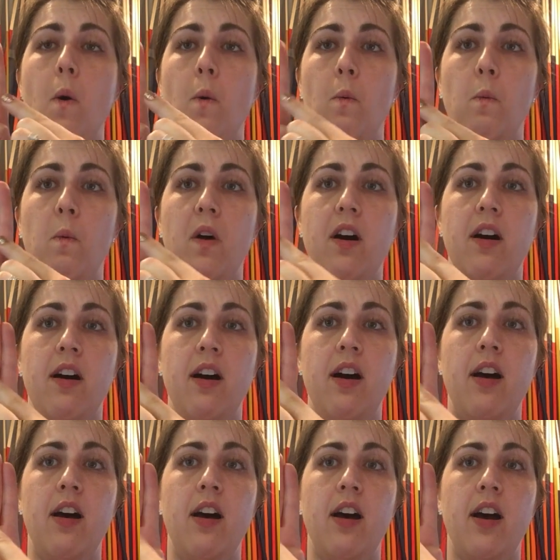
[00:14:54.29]

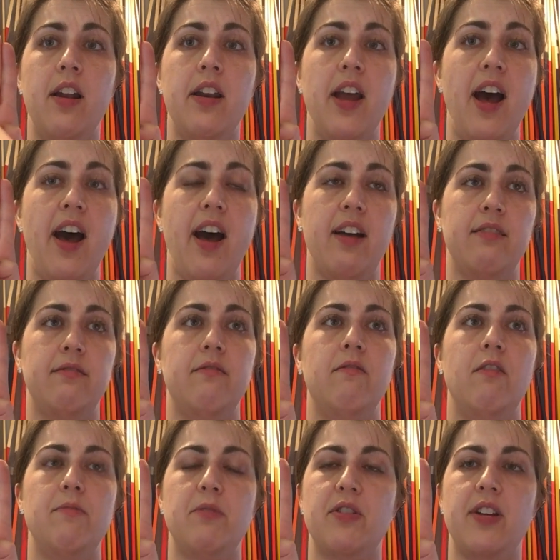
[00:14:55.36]
1,
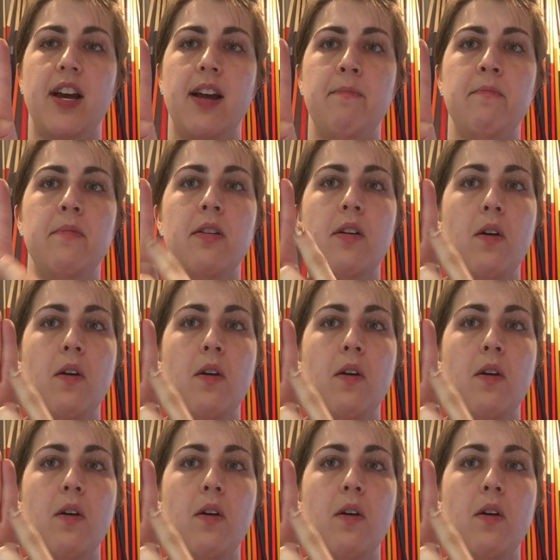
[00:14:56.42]
One more time.